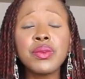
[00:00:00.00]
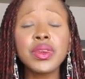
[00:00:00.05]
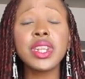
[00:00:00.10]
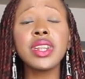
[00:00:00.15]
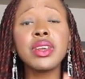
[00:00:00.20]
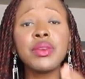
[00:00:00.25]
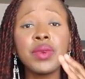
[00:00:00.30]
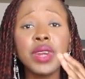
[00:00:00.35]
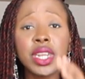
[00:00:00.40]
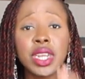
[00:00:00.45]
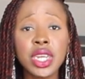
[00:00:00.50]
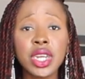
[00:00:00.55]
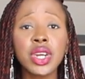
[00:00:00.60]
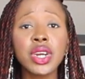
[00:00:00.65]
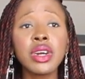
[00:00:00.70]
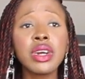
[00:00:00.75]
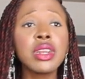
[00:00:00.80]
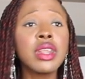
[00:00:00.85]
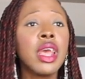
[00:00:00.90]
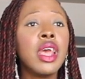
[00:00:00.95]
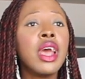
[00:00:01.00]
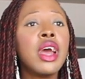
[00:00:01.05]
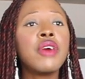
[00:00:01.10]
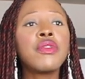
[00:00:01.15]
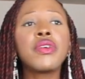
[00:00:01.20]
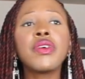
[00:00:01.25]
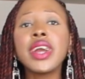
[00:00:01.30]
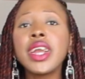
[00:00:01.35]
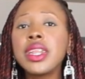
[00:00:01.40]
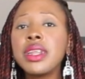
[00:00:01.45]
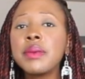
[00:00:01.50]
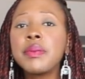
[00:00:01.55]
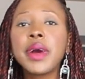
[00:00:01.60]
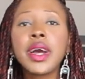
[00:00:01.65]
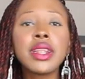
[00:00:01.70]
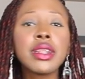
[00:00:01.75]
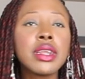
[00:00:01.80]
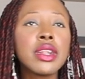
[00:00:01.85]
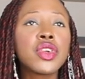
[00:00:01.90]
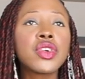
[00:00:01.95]
really, really good for
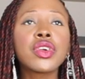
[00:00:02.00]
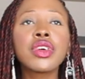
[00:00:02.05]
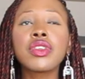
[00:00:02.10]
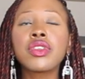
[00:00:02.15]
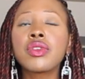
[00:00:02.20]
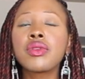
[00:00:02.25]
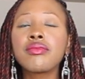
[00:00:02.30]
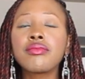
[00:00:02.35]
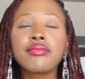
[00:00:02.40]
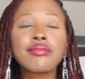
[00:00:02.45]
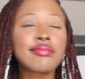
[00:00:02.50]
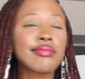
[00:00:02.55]
anybody just